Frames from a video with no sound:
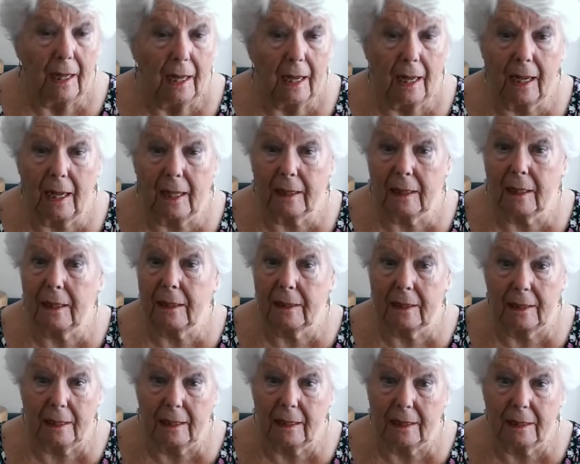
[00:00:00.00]
And I
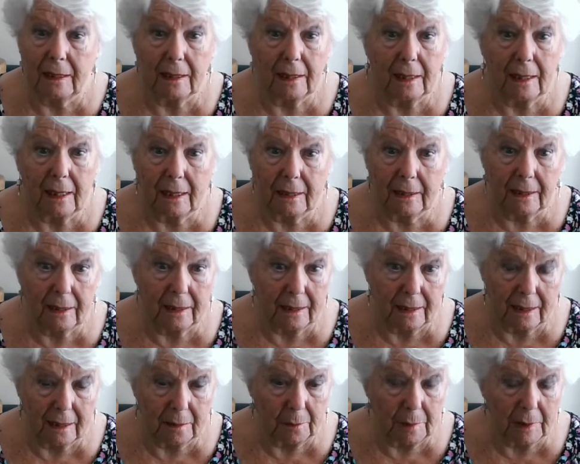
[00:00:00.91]
did. I
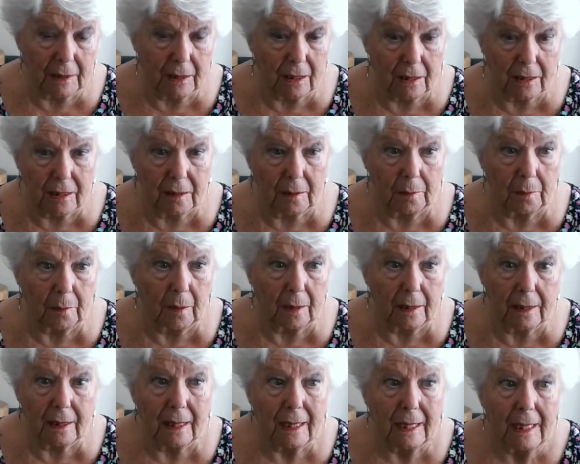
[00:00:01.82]
did it because of
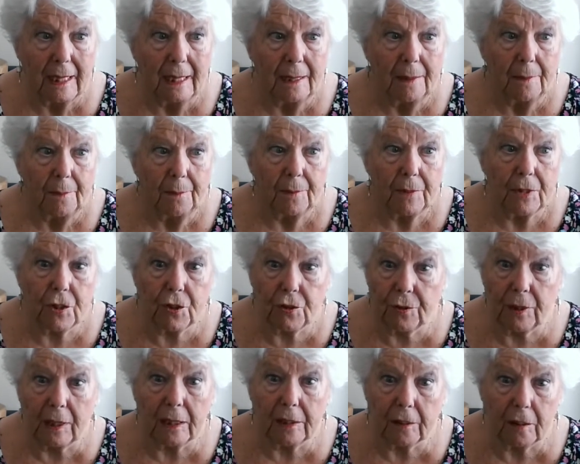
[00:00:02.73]
my
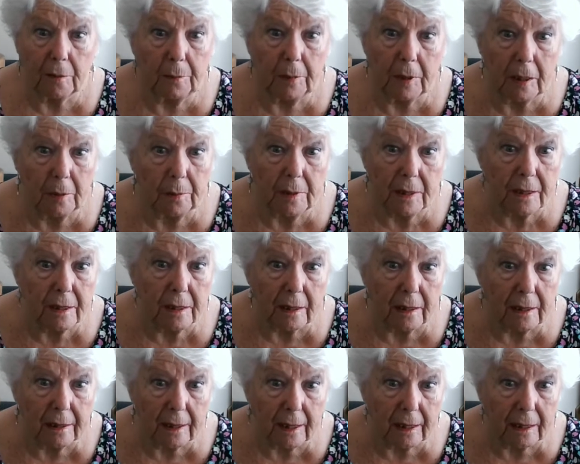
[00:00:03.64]
strength of purpose,
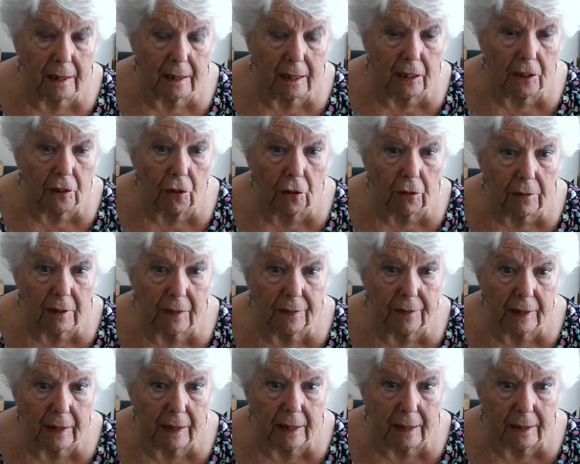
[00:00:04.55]
I think, and not
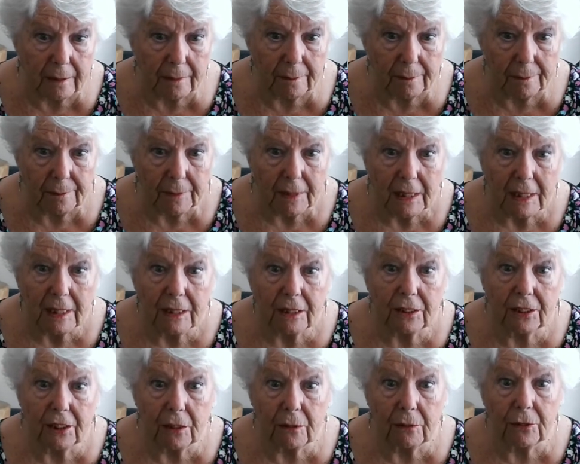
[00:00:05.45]
giving in.
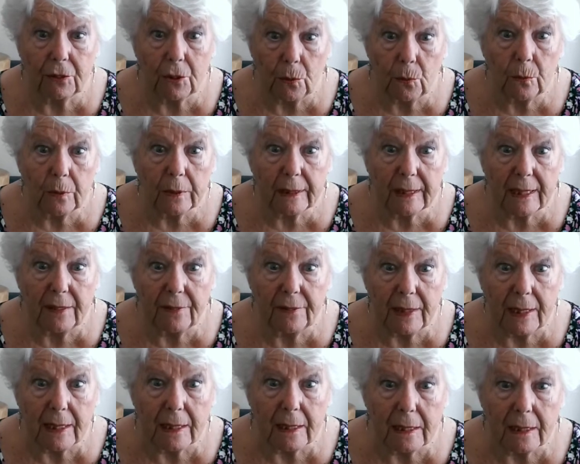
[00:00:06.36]
So don't give
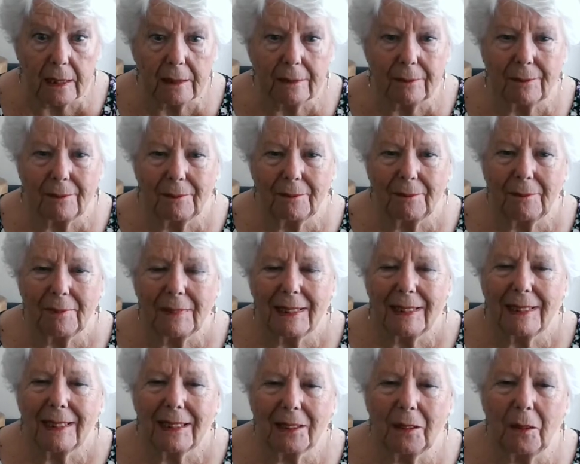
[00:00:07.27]
in.
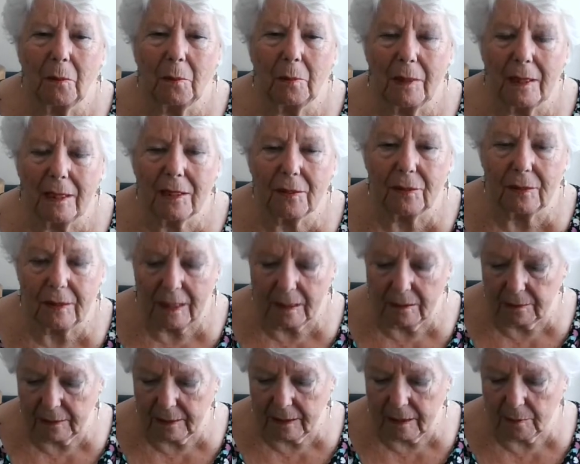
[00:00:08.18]
God bless for
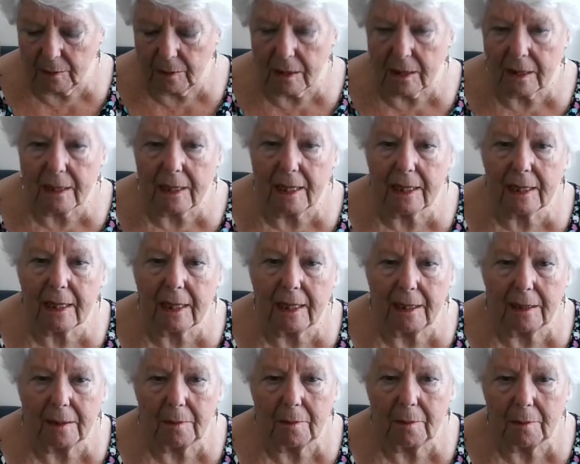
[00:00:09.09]
now, dear ones. Take
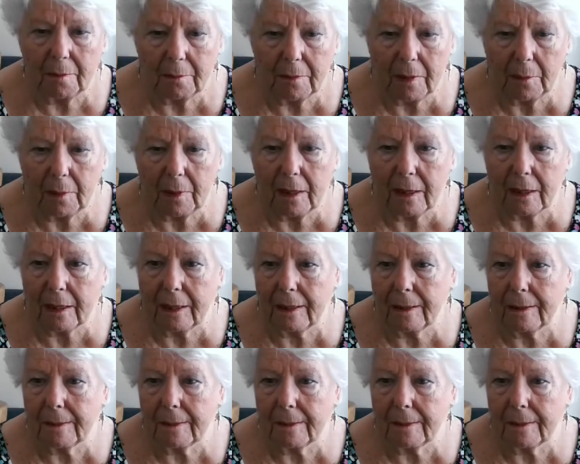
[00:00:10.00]
care. Bye bye.